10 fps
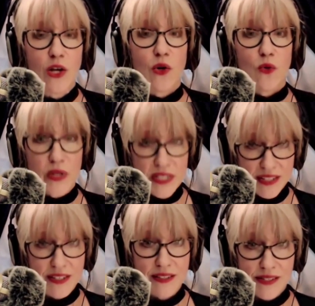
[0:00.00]

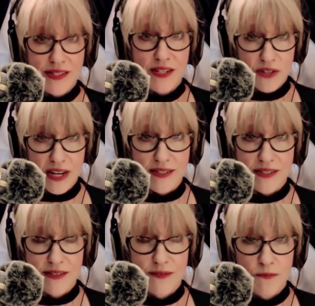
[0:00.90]
ridiculously
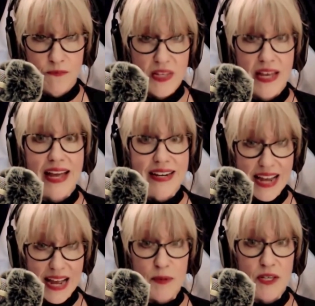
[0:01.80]
dressed, and
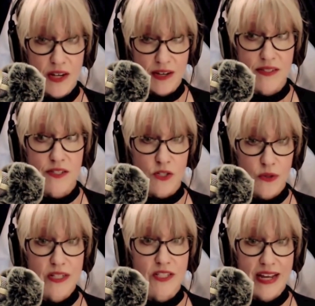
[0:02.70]
Abby Cox is
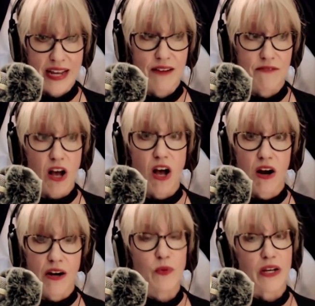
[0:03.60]
going to have a
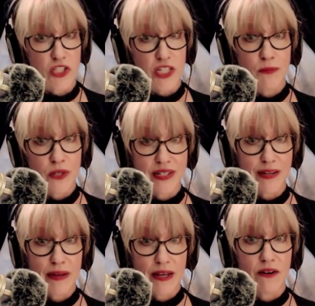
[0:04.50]
heart, well, she and Bernadette
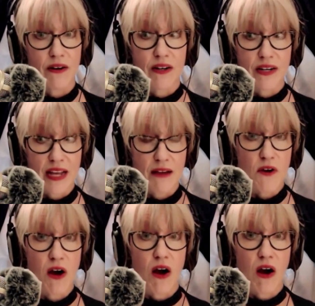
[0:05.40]
Banner are going to have
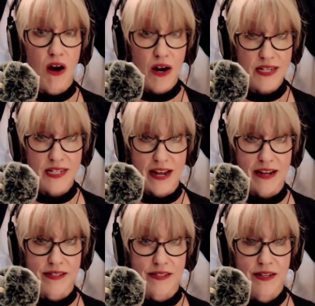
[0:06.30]
heart
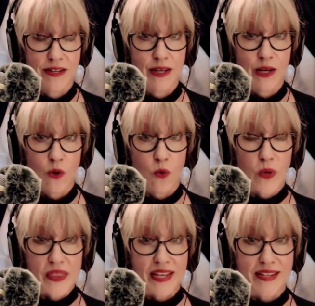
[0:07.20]
attacks
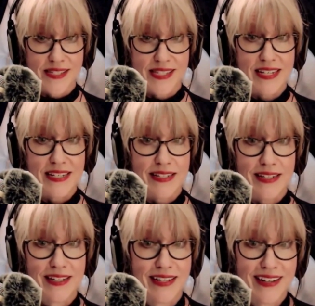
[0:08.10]
when they see
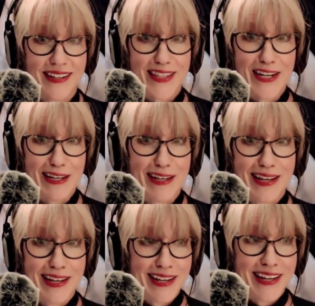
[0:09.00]

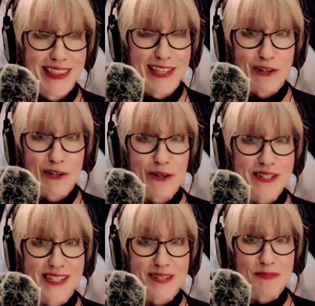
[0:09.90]
the
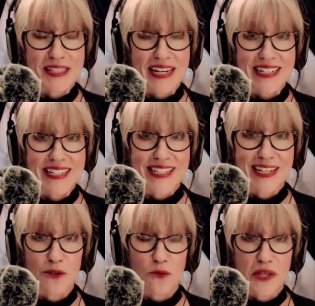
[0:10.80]
corset Milady is in
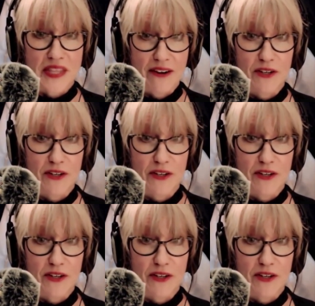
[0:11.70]
without a